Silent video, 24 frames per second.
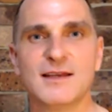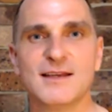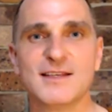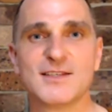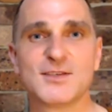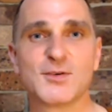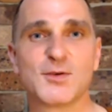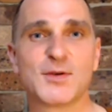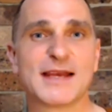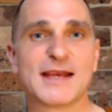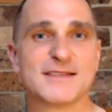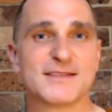
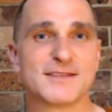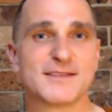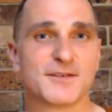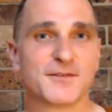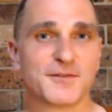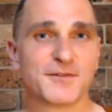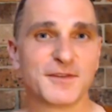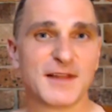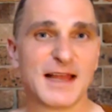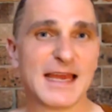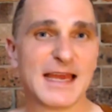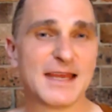So it has the
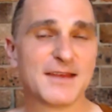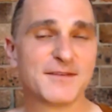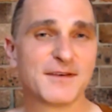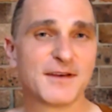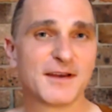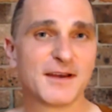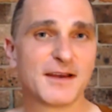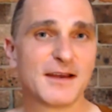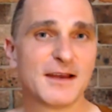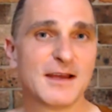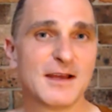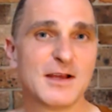
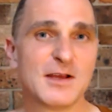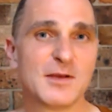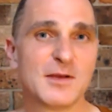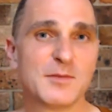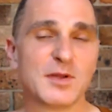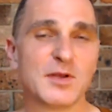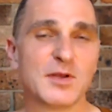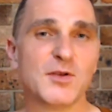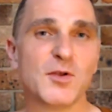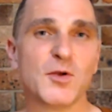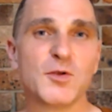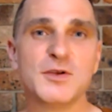flavor,
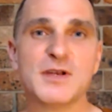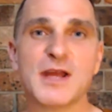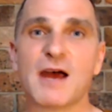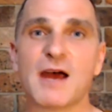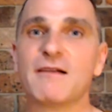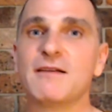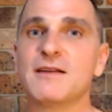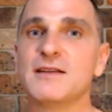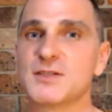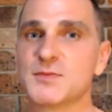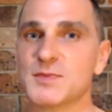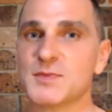but no
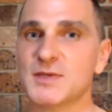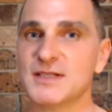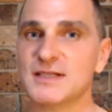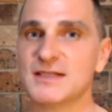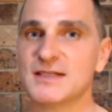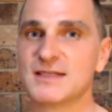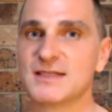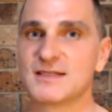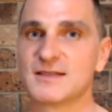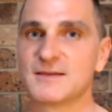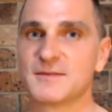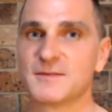
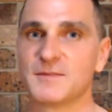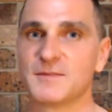nourishment.